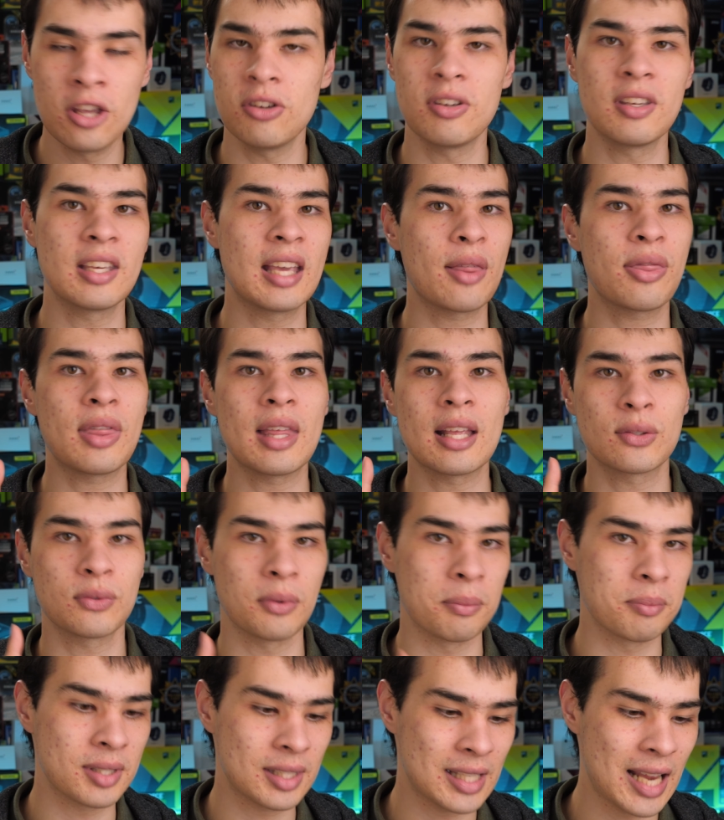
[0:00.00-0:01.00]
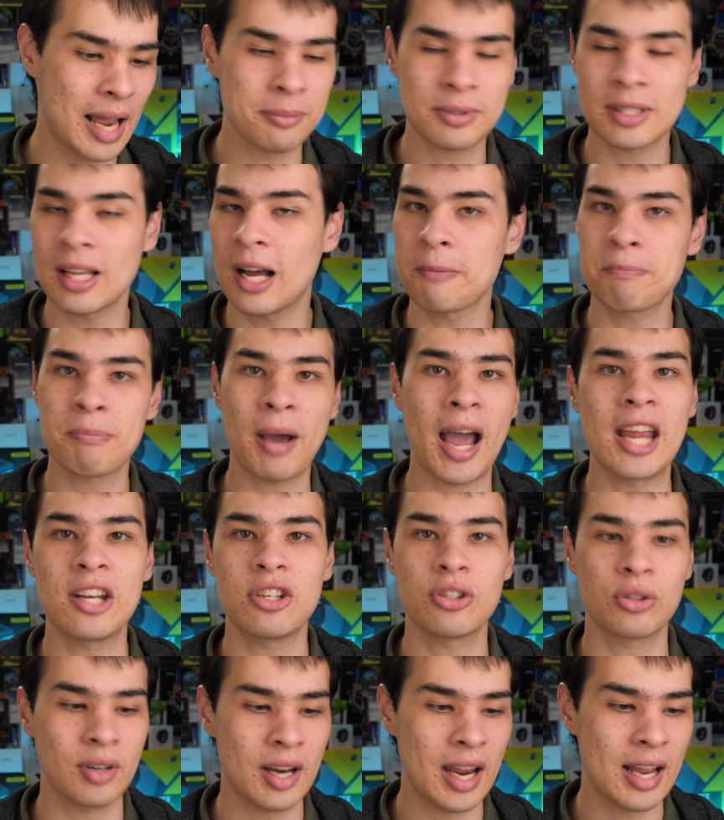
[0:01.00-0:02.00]
You can get things from Samsung,
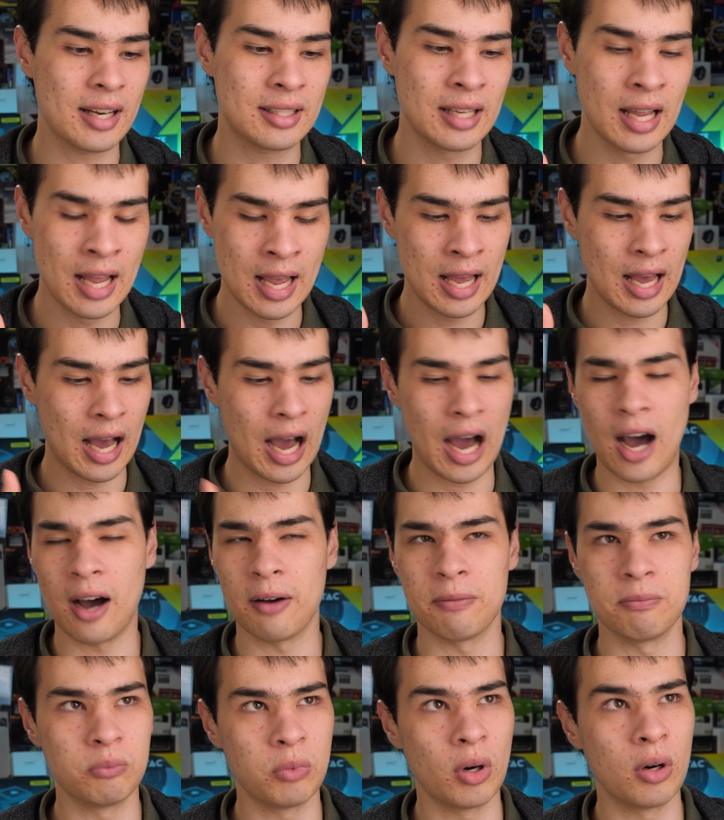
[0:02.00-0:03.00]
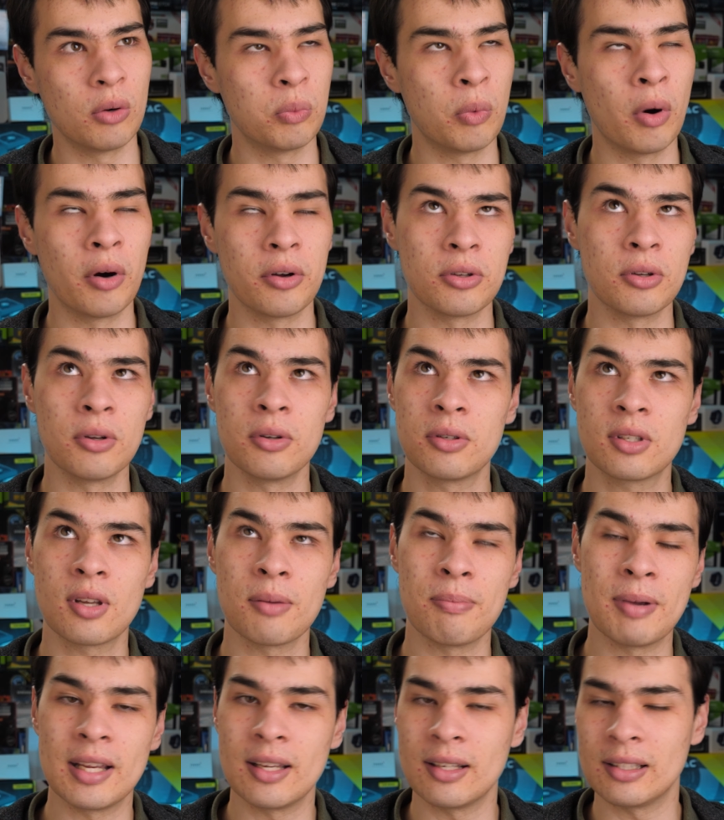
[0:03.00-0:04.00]
Patriot, uh, well, what used
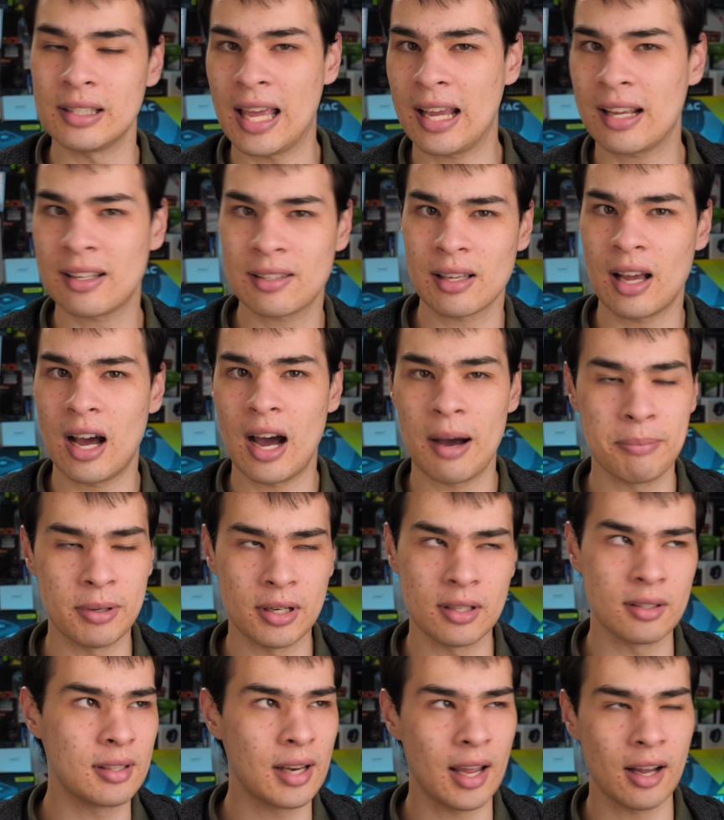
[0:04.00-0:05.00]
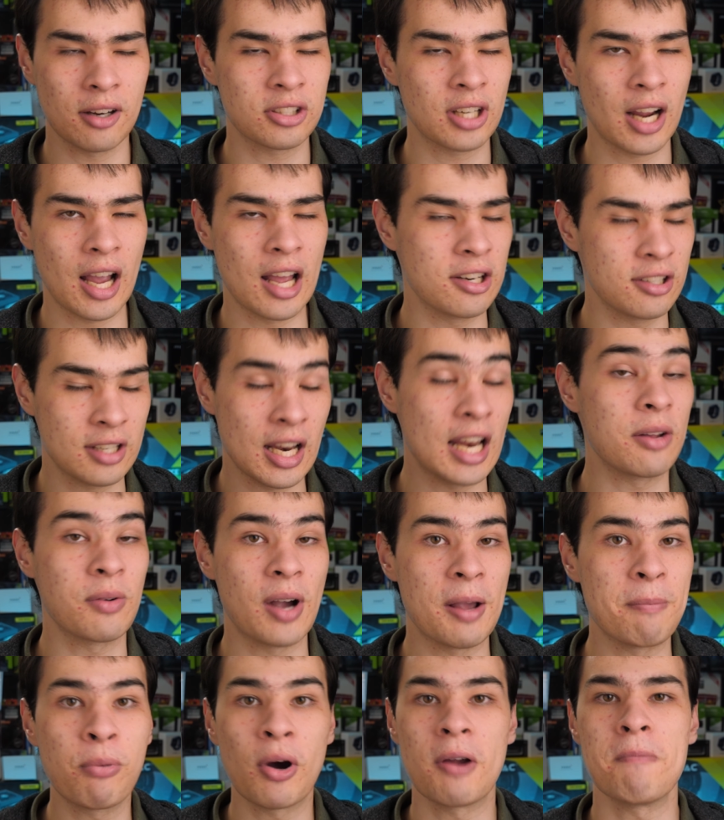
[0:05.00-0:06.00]
to be Lexar, but has now changed.
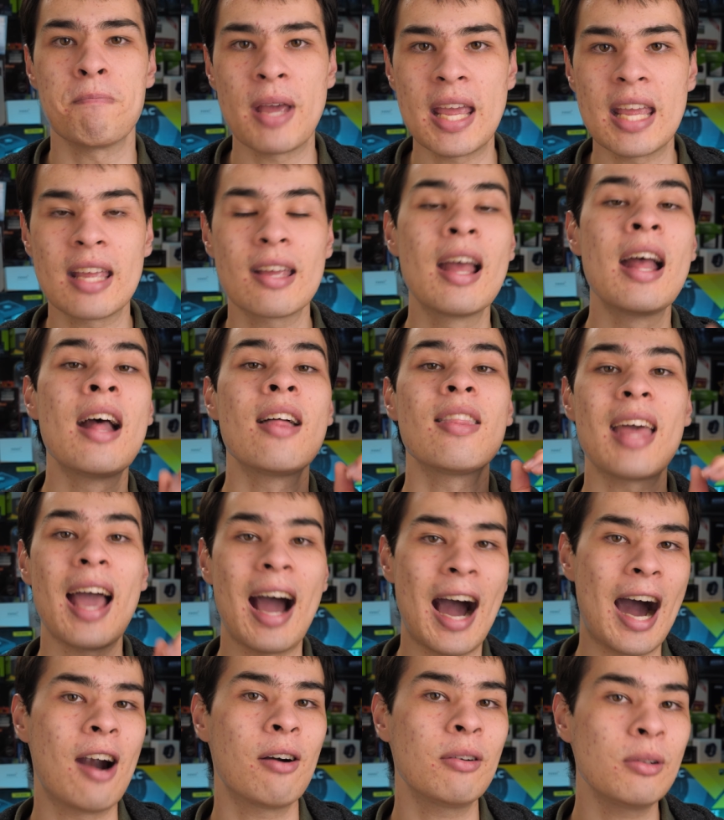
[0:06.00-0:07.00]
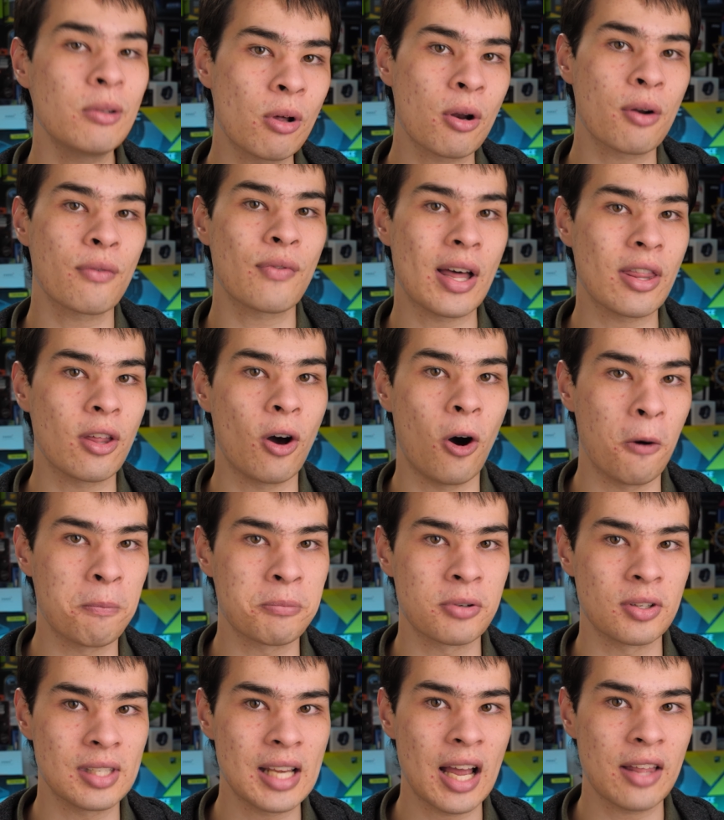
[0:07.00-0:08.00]
Anyway, point being, there are a lot of other
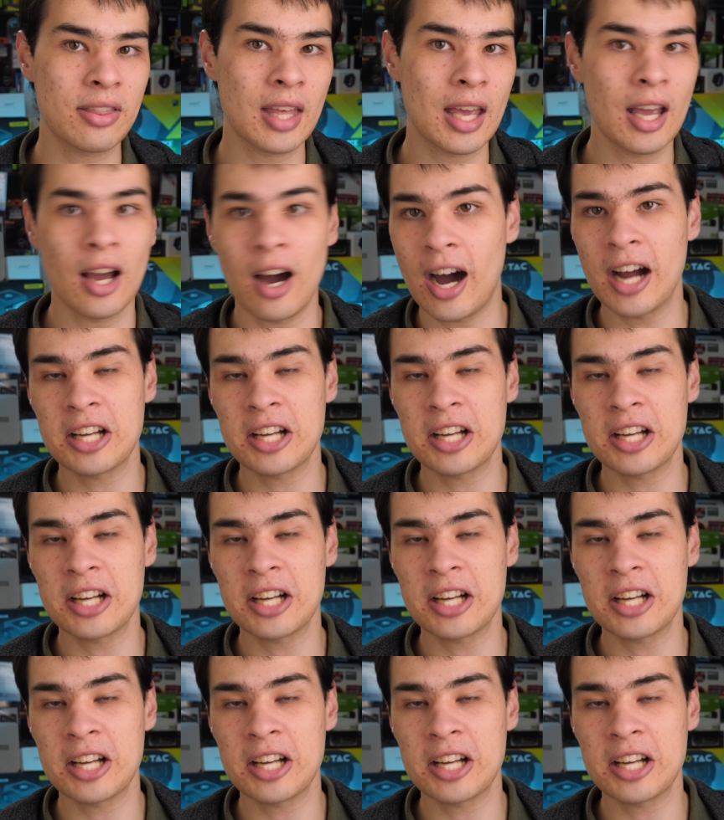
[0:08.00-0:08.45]
options out there.